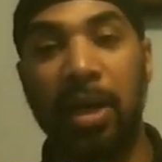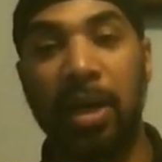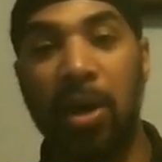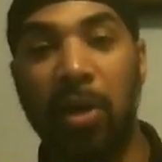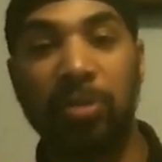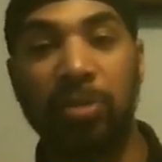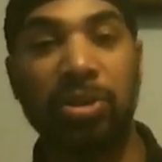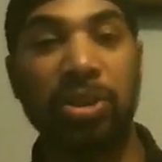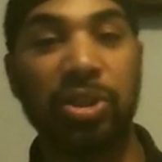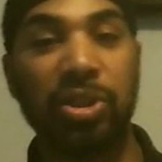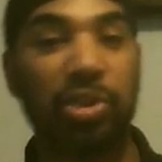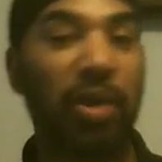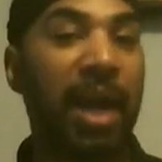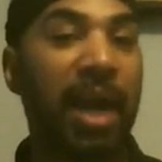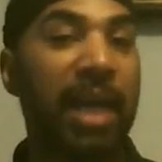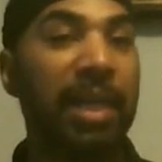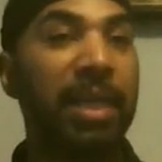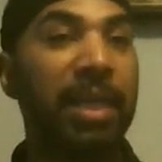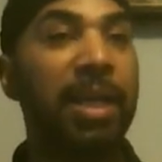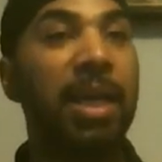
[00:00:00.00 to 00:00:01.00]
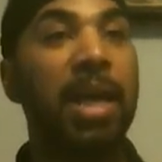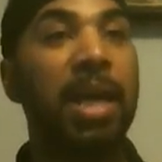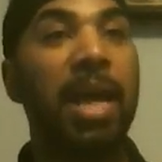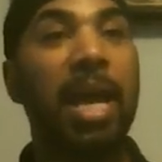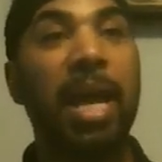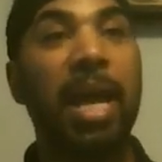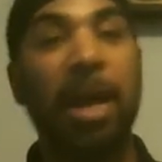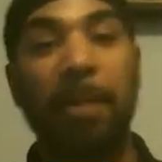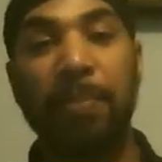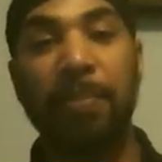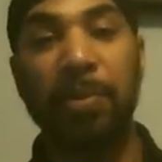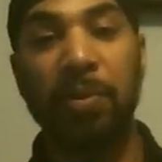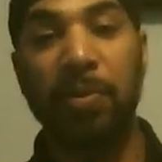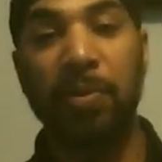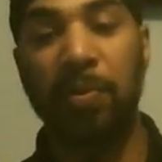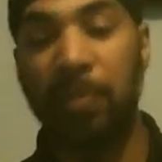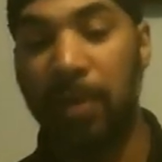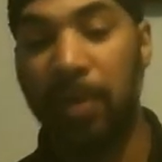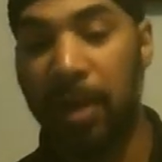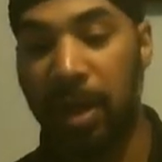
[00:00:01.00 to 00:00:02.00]
culture try to help
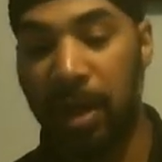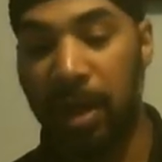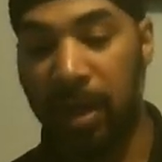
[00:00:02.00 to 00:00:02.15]
you